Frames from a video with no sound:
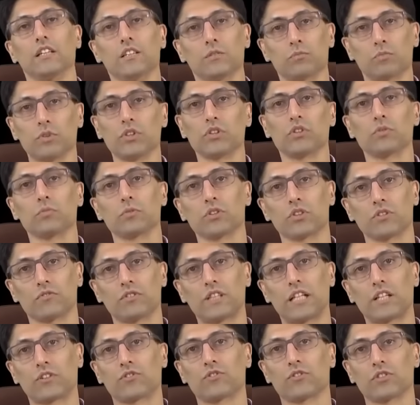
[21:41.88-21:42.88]
The principles of
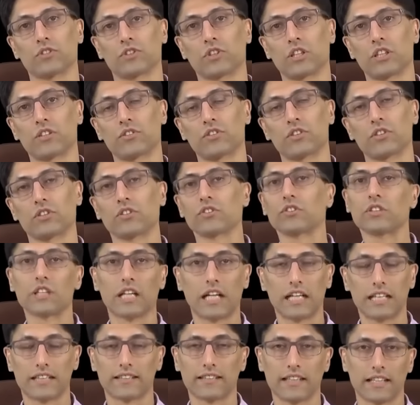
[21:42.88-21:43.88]
natural justice,
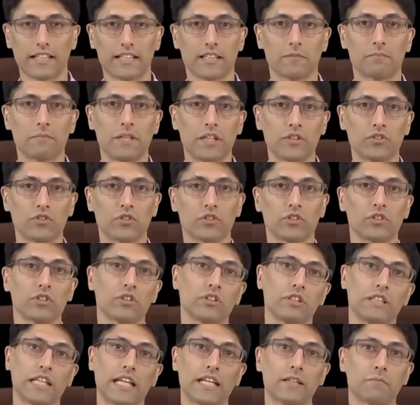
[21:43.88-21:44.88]
as I had
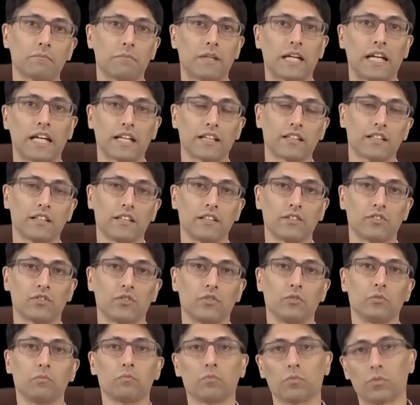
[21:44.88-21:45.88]
mentioned, date back
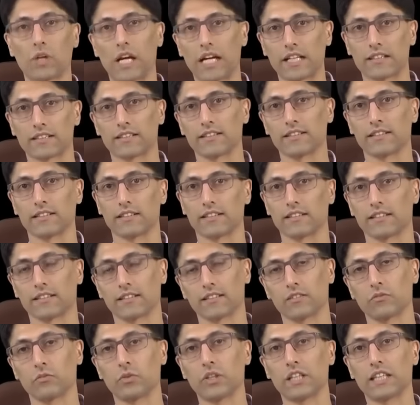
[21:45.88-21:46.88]
to
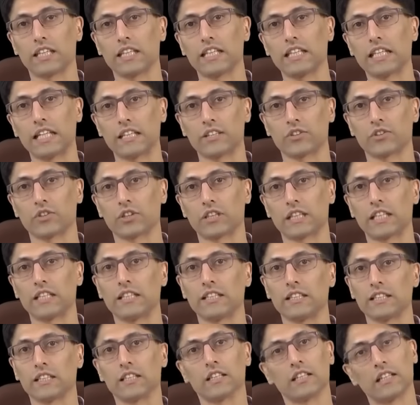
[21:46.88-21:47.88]
practices within ancient
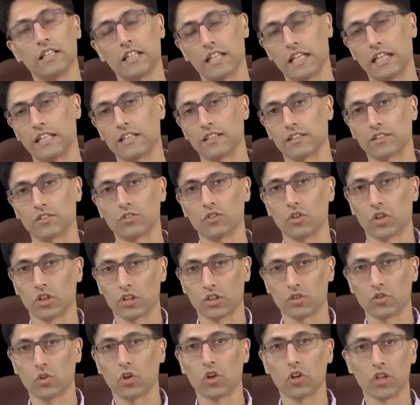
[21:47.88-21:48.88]
India, and it's not
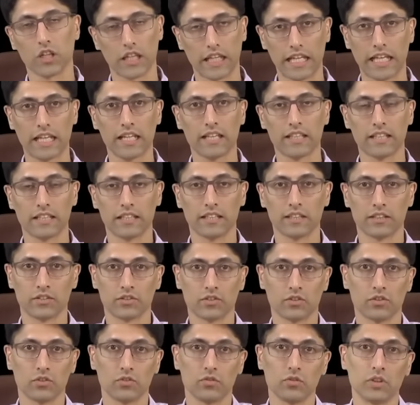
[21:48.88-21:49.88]
at all alien
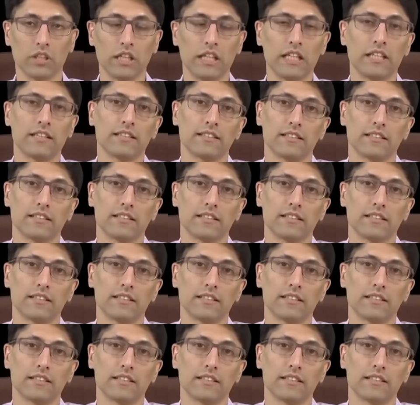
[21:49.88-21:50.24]
to